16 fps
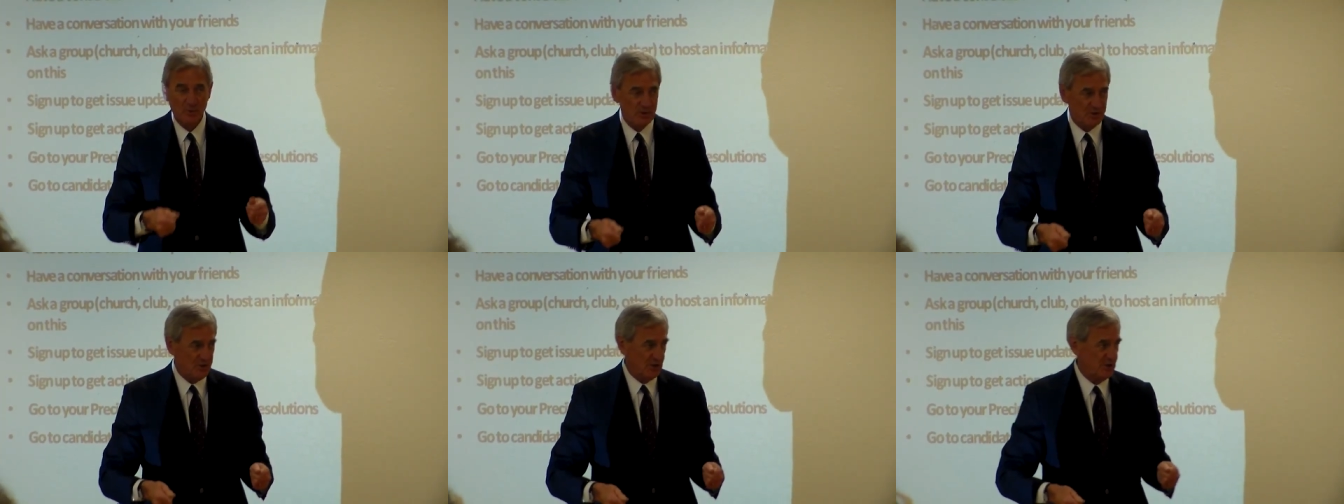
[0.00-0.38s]

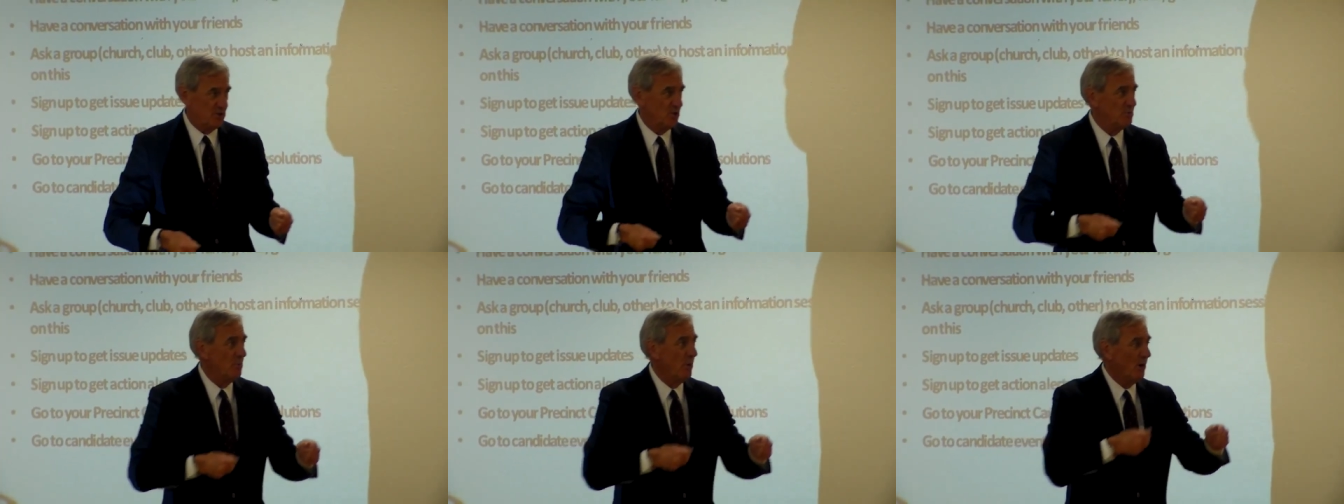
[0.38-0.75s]
We
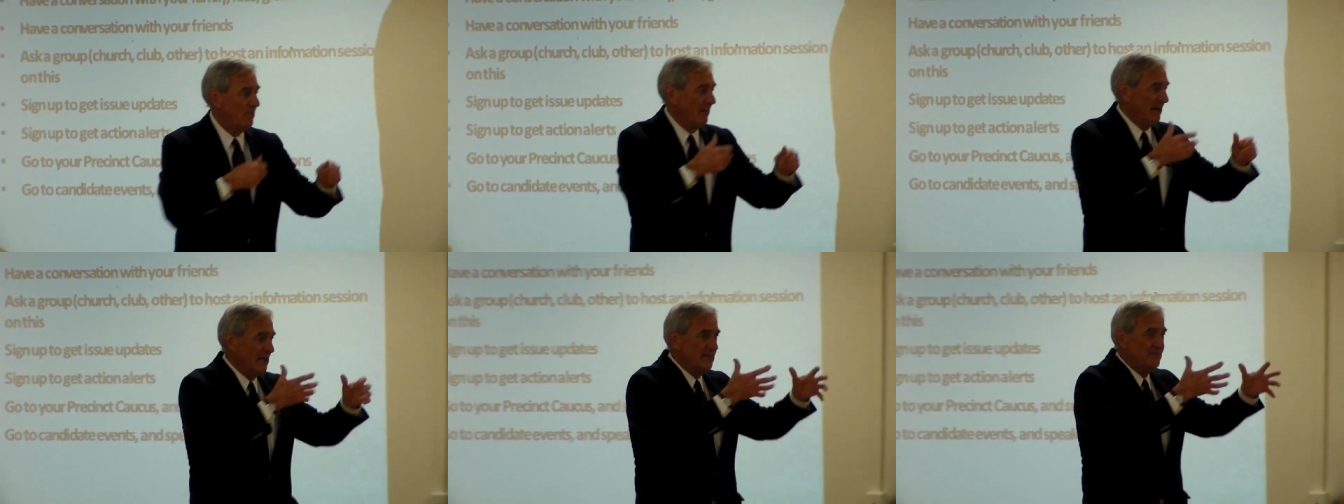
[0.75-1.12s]
should do
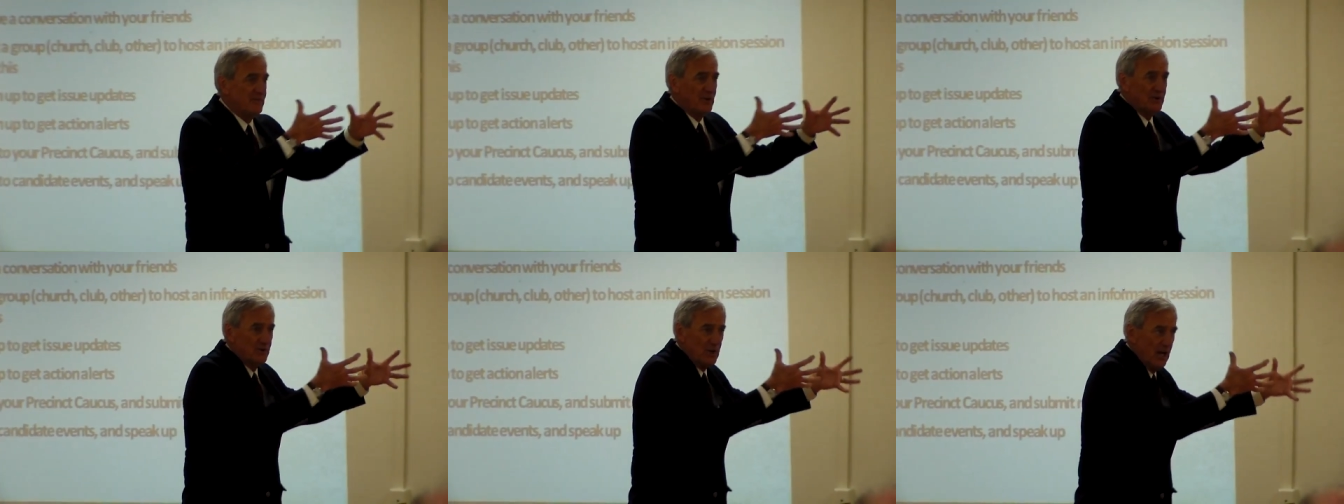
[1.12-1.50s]
more money
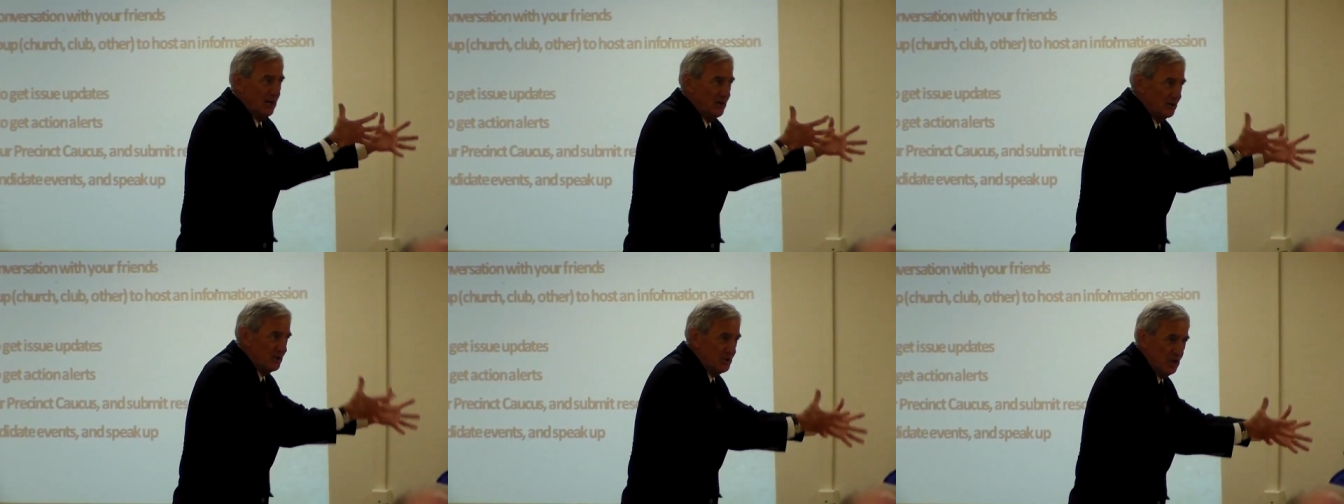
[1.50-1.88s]
for
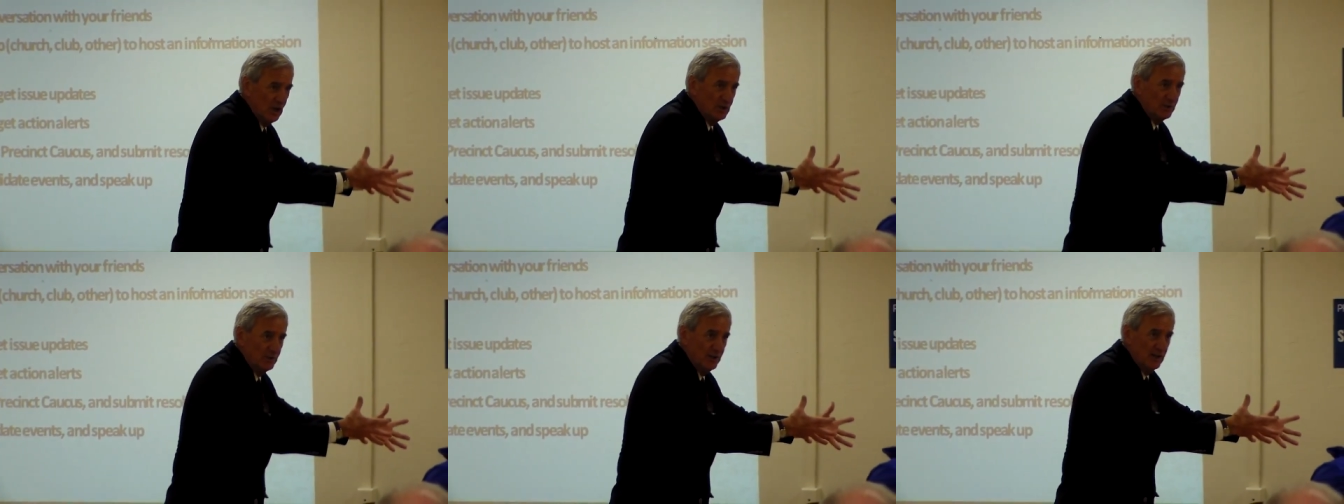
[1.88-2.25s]
our
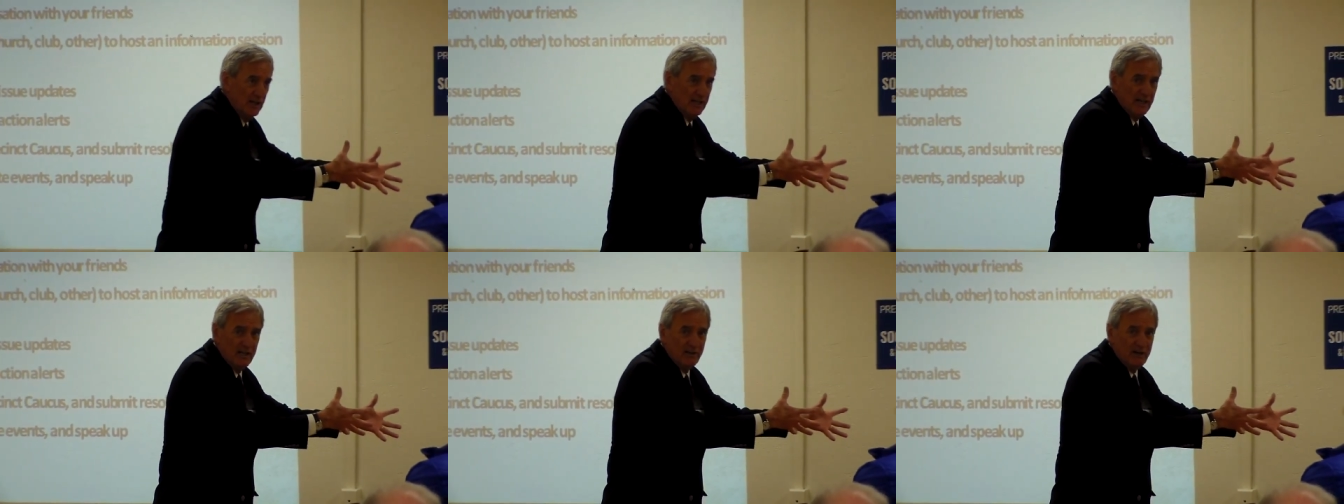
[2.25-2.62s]

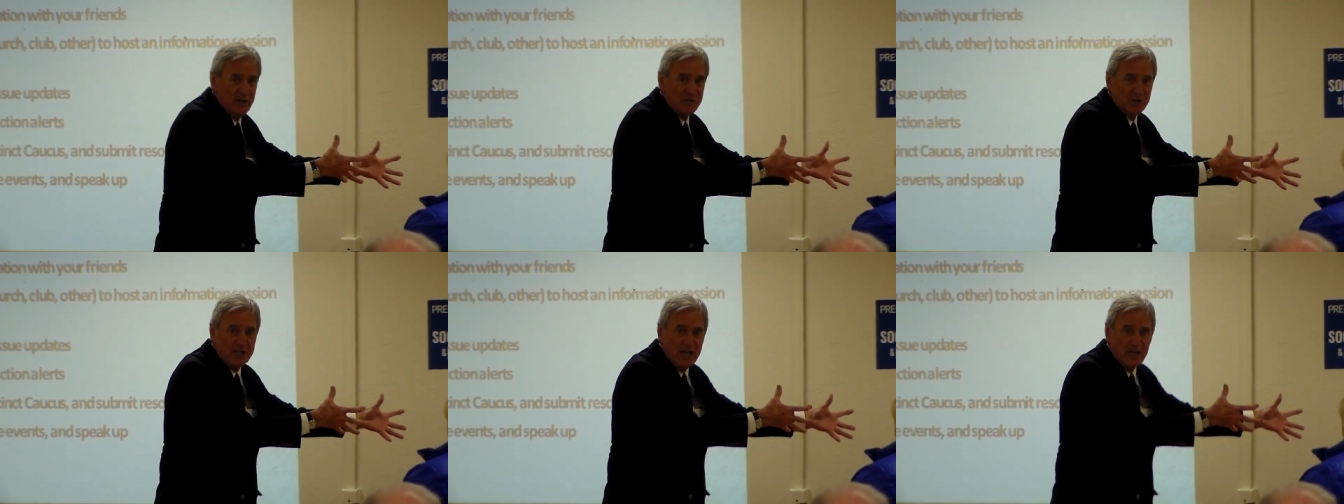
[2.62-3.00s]
children and our
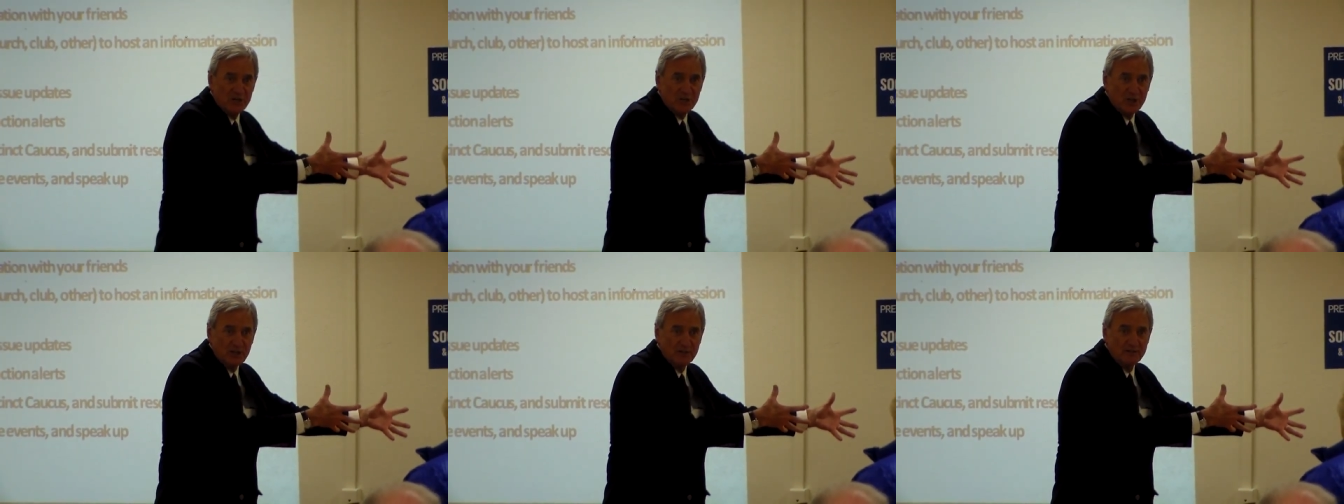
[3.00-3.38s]

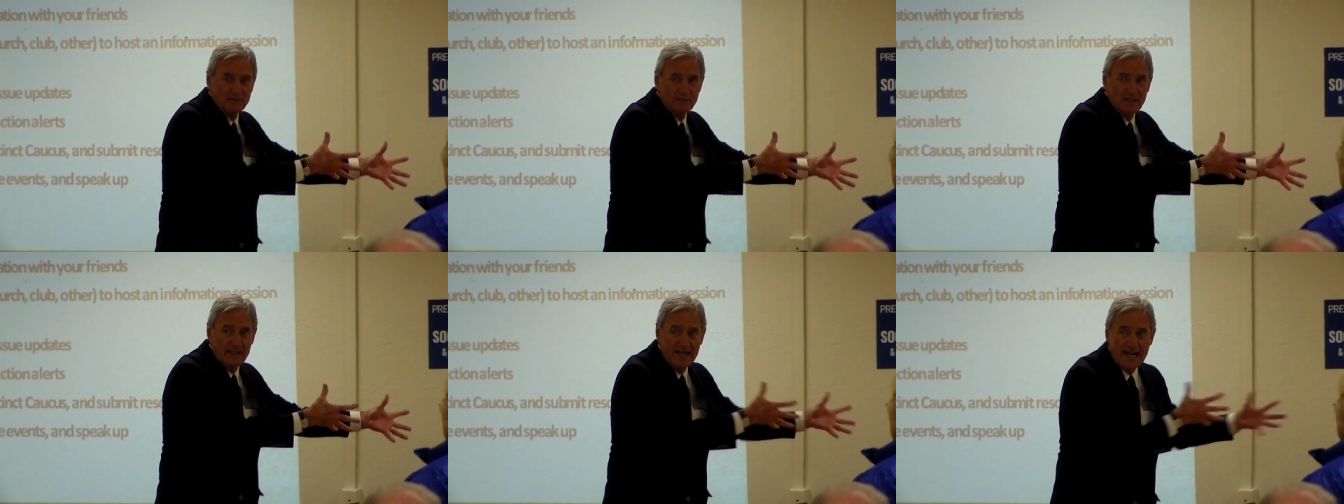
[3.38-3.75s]
education.
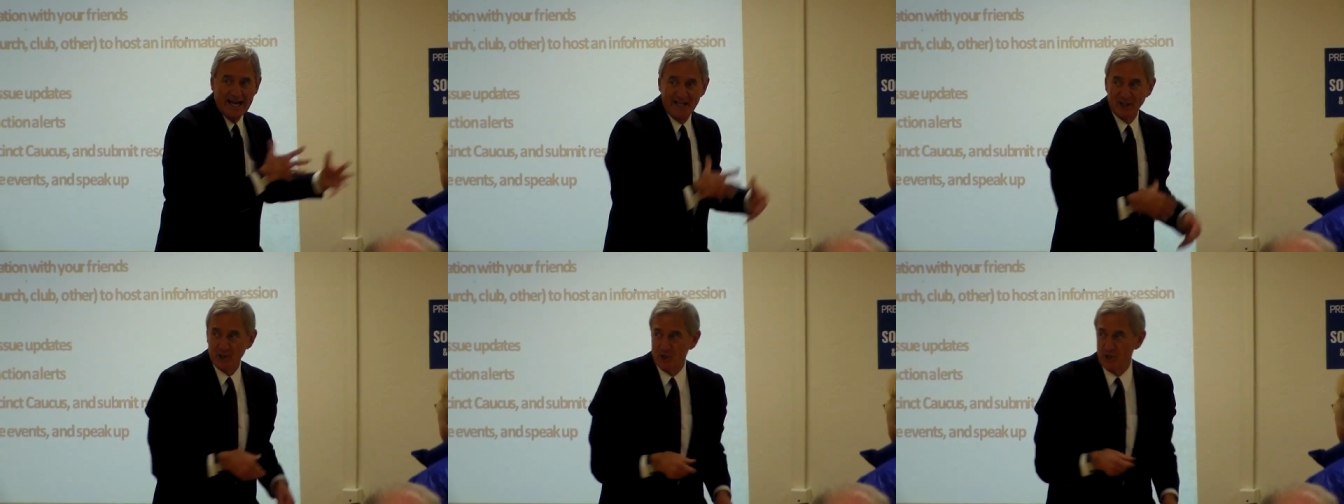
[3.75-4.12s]

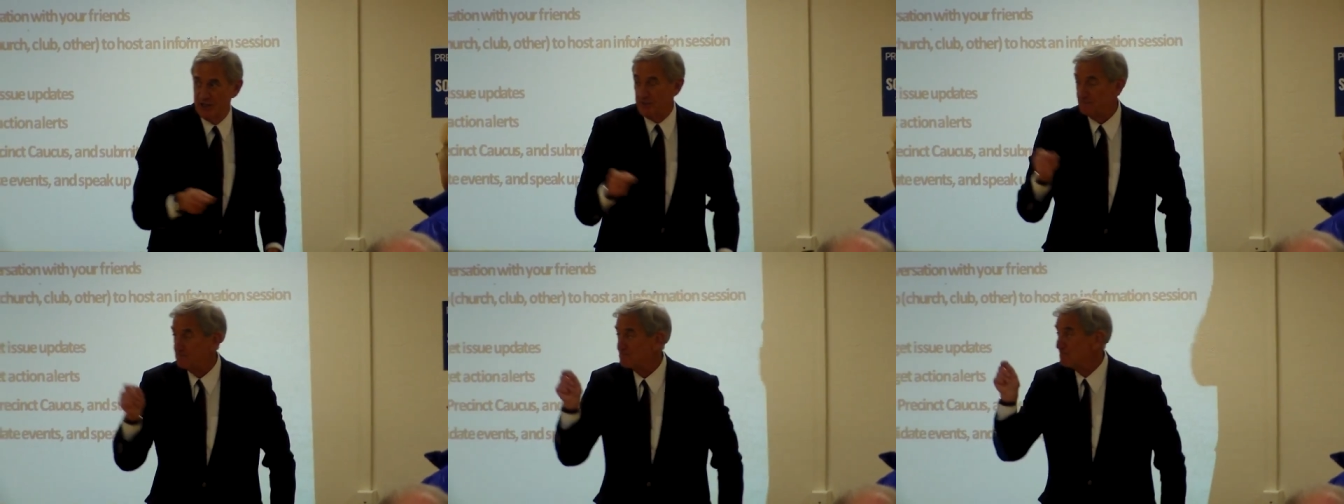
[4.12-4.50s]
I
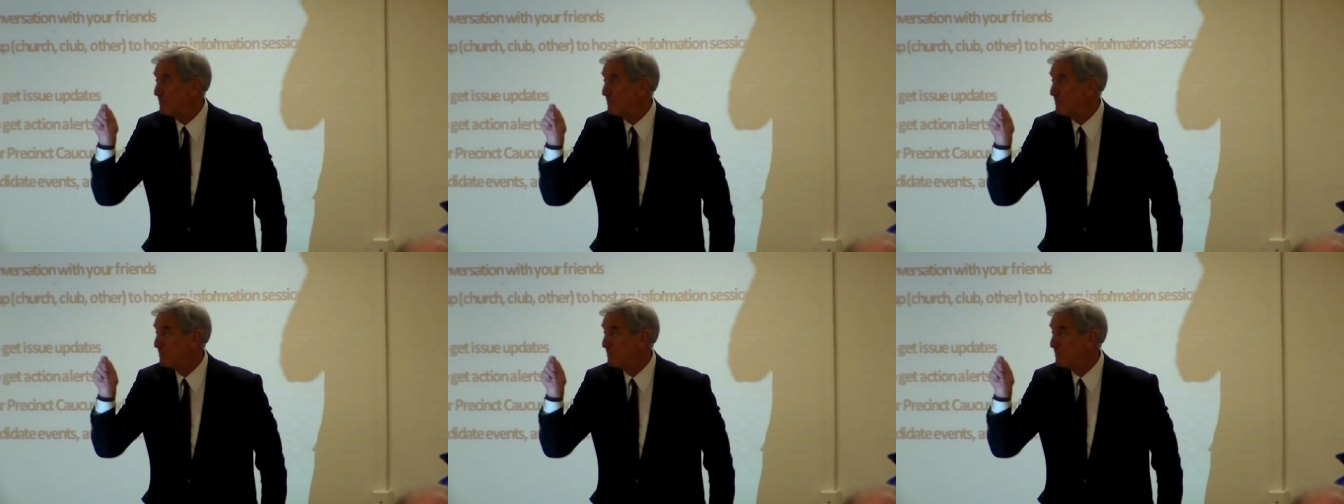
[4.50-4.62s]
agree.